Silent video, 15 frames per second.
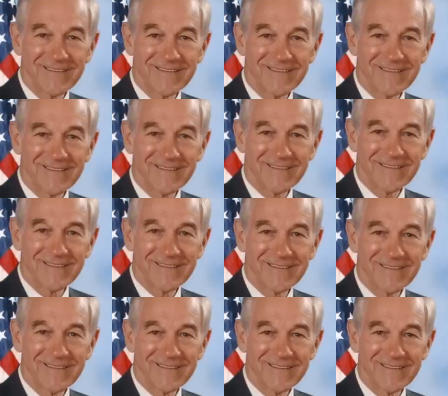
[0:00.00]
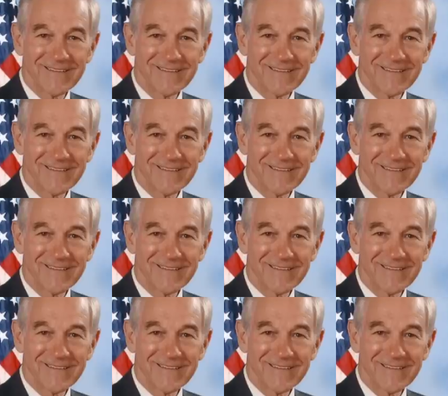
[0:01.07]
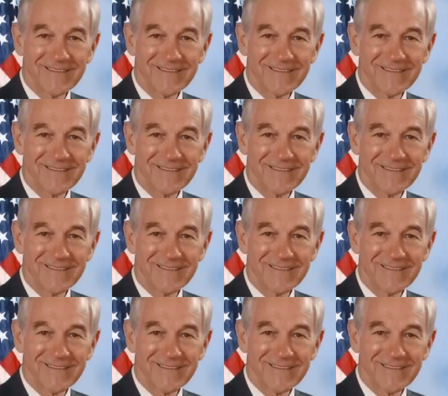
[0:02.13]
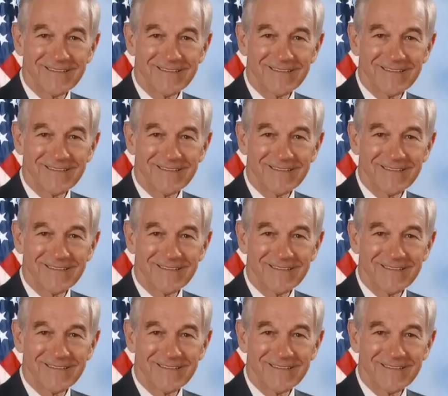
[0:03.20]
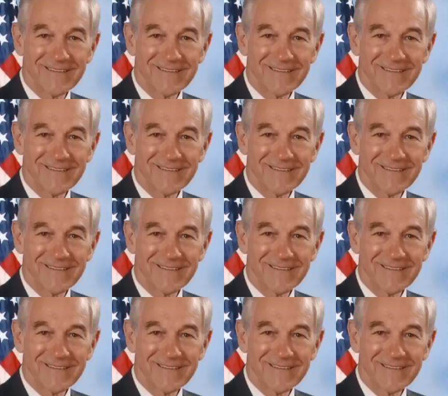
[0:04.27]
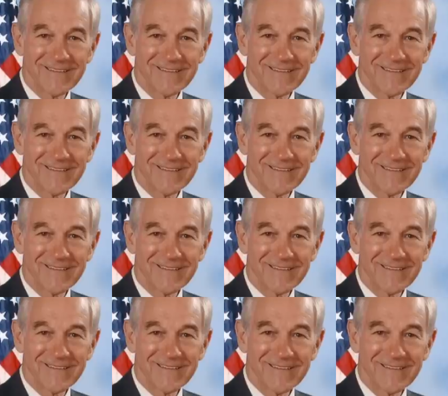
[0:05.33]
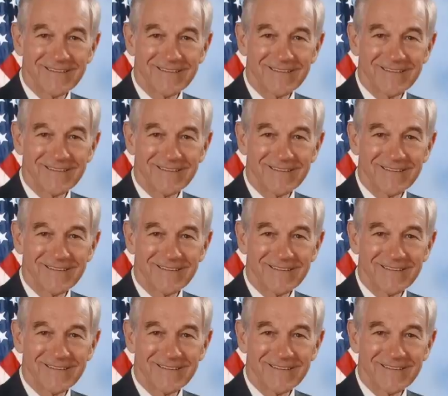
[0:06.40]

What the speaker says: (no lip movement)